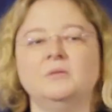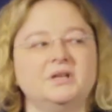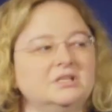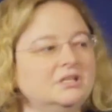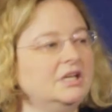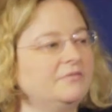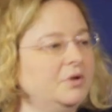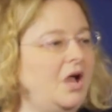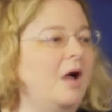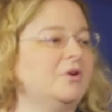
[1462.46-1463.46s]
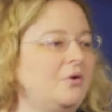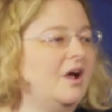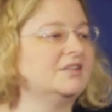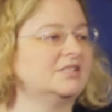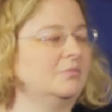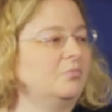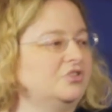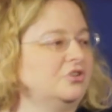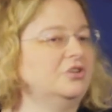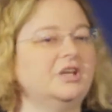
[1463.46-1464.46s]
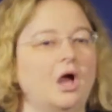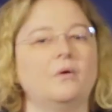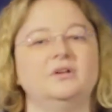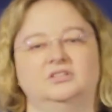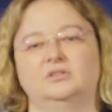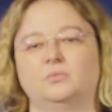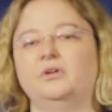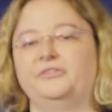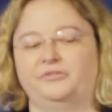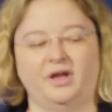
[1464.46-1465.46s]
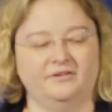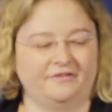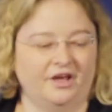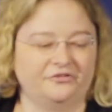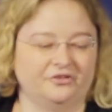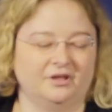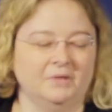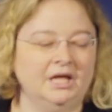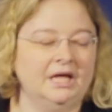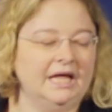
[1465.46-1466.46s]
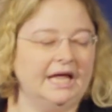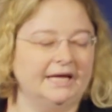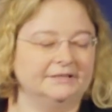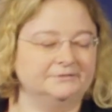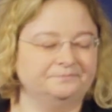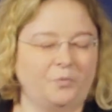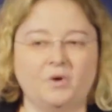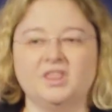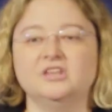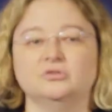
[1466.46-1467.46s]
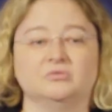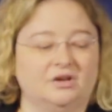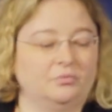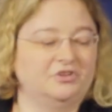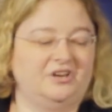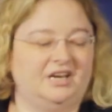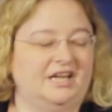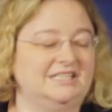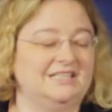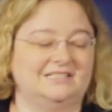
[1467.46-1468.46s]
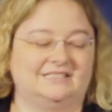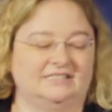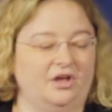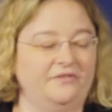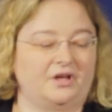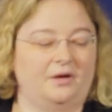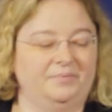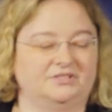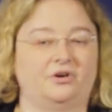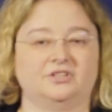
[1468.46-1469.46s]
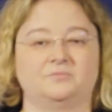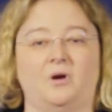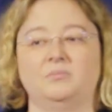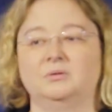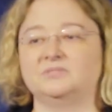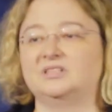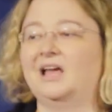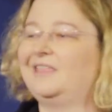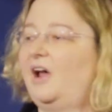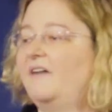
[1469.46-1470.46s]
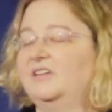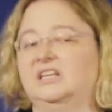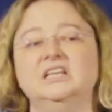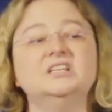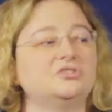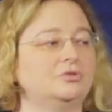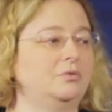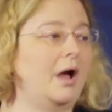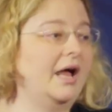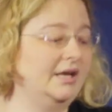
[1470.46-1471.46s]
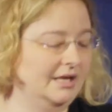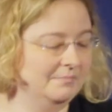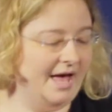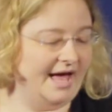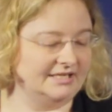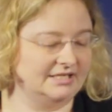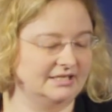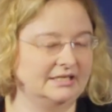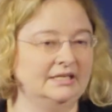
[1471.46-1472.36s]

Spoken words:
but if we come across them, we certainly owe it to the world to try to foster them. And what do? They originate ideas, they solve the company's hardest problems, they're having industry-wide impact.